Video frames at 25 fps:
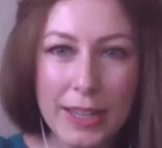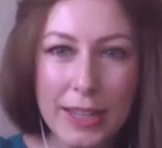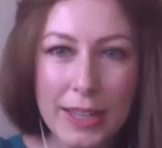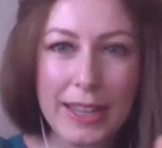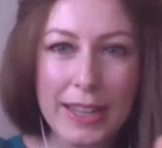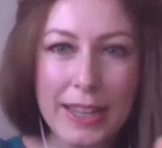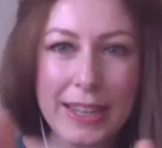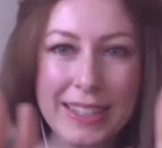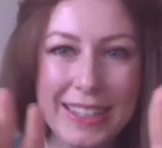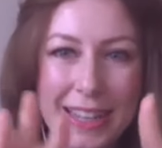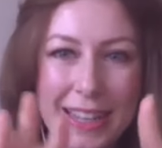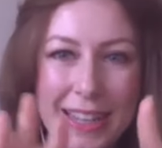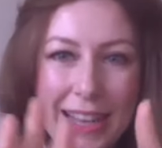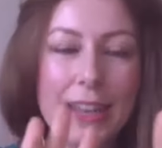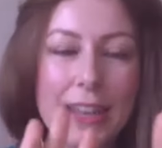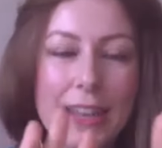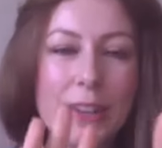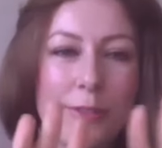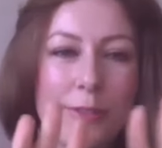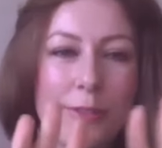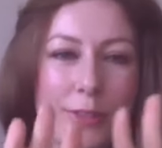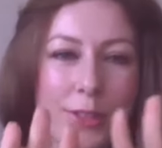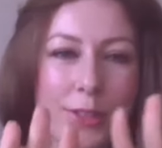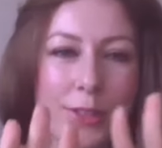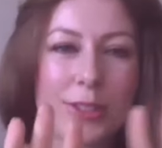it kind
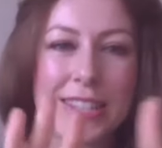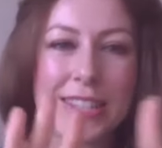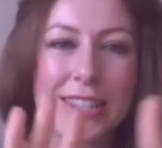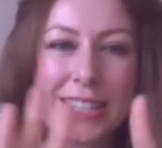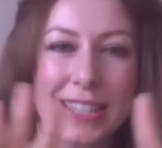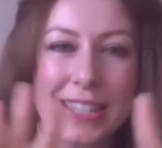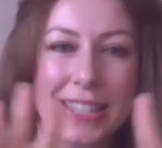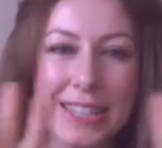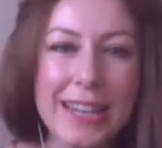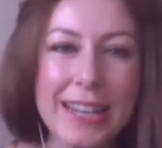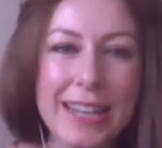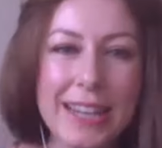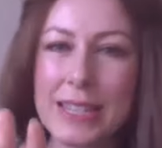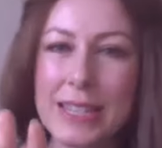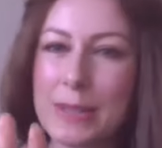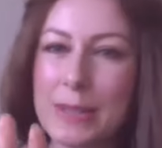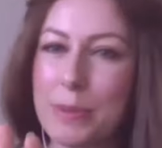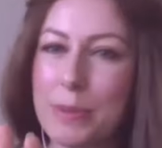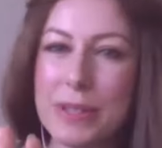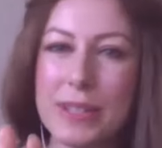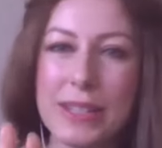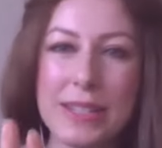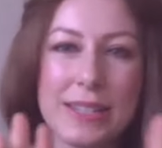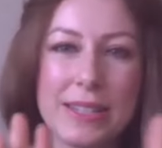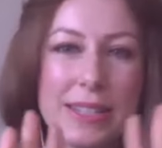of looks
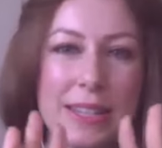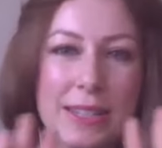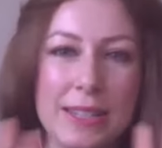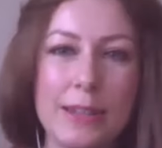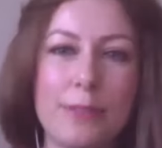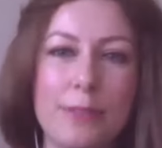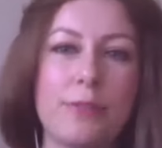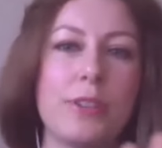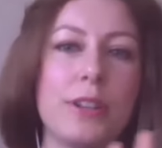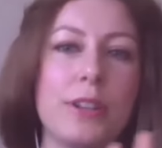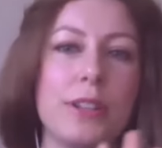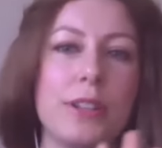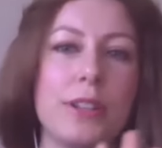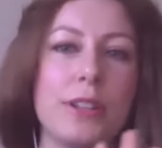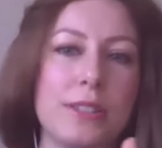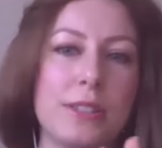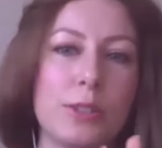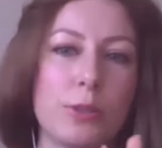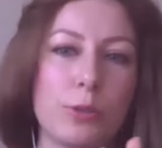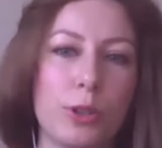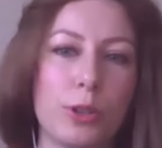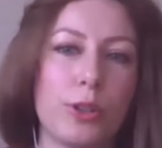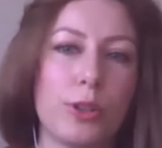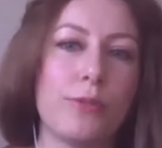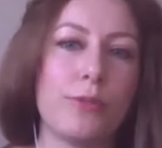nice but it's a different
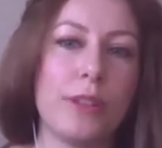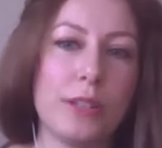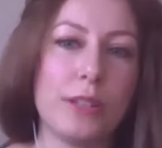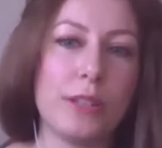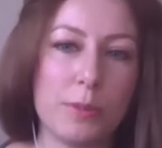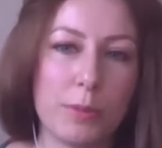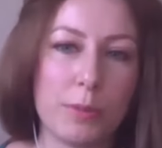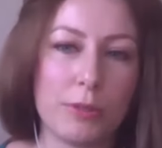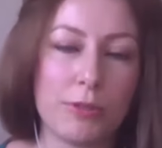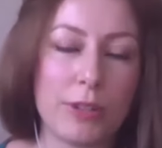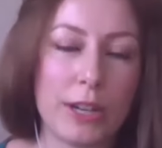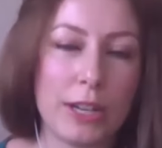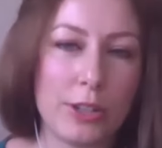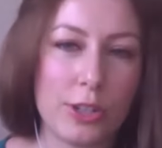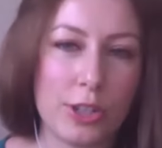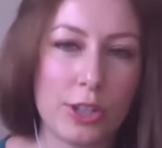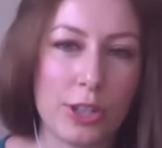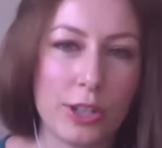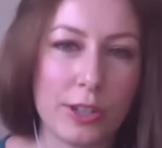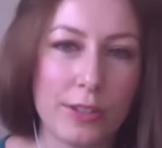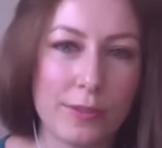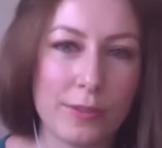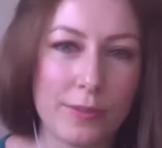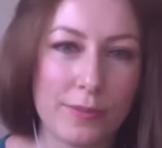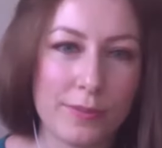sort of
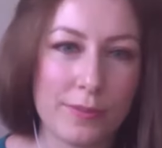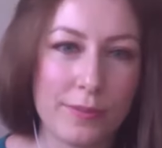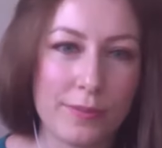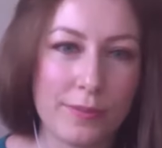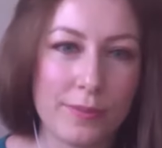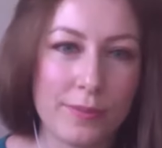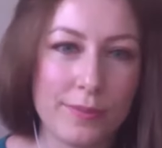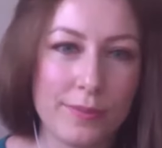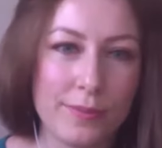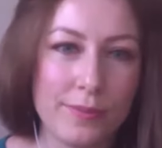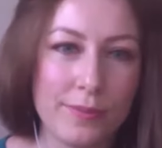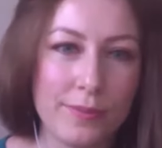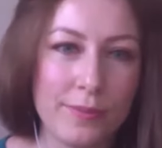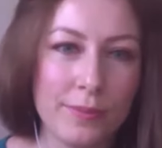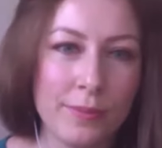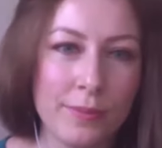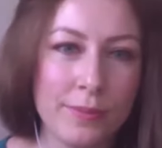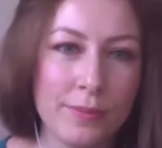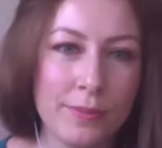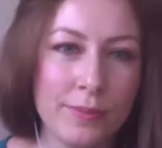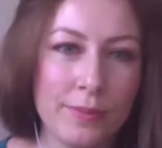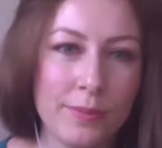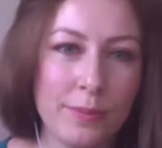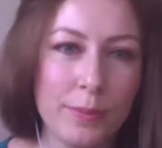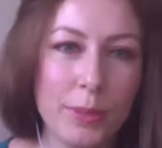inspiration
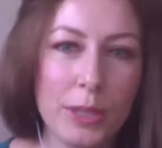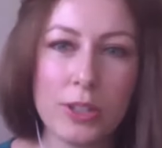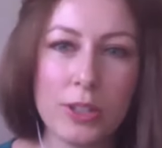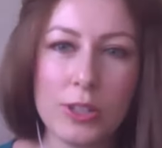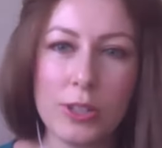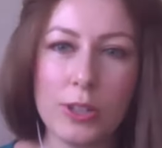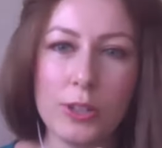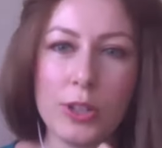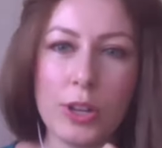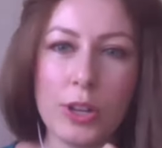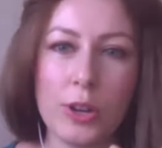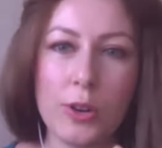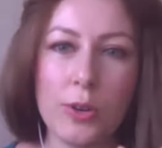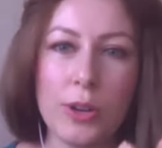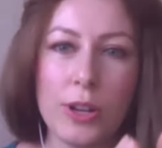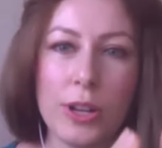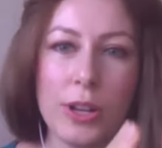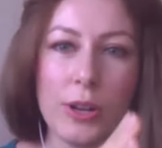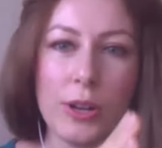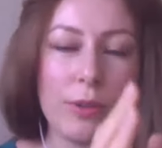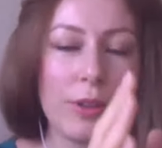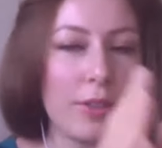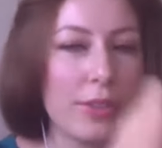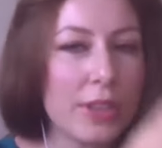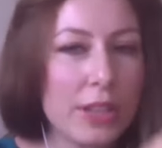because you know,
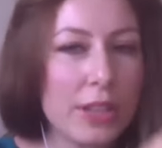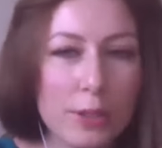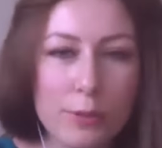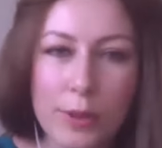well, this